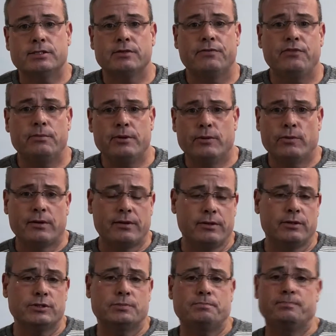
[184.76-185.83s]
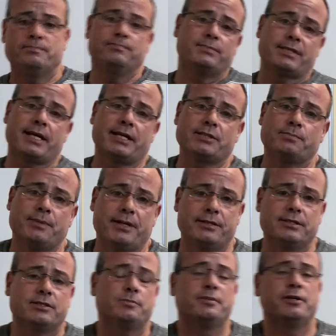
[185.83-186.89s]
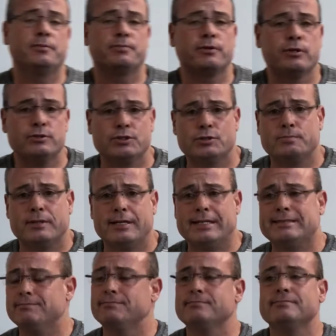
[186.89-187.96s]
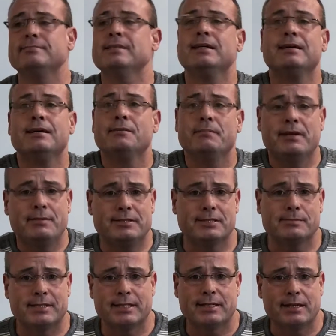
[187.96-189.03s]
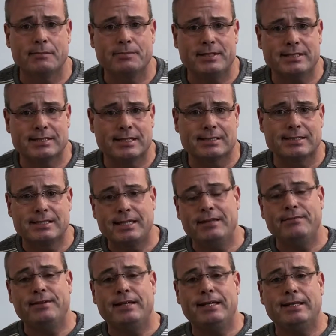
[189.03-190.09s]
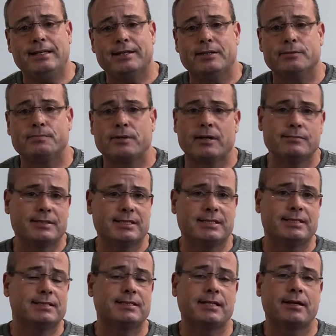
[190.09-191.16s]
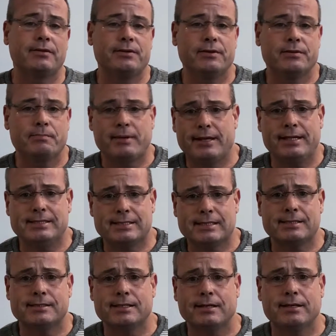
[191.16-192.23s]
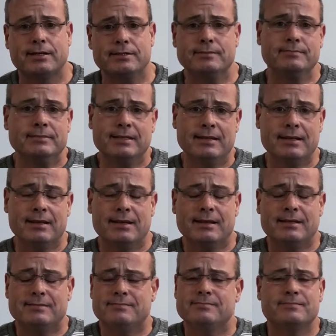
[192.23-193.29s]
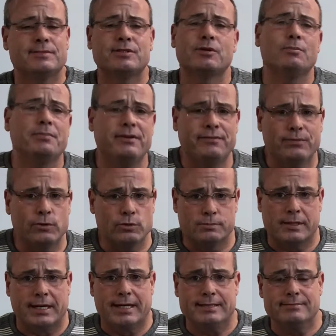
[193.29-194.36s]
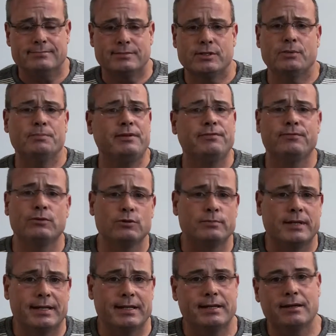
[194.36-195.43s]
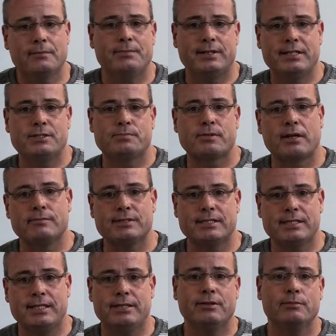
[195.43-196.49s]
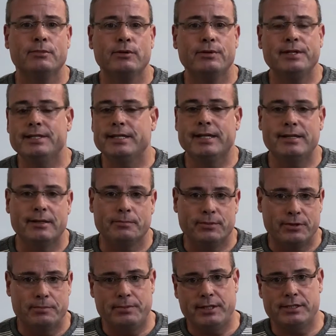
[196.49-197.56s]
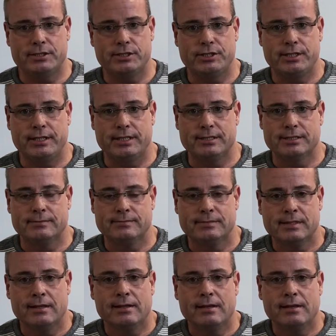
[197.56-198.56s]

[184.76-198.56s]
So if you've been one of those taxpayers that's been approached by maybe some of the companies on TV that are promising to settle your pennies on the dollar, don't be fooled by it. Don't be fooled by the companies promising you the moon and you end up with a piece of cheese.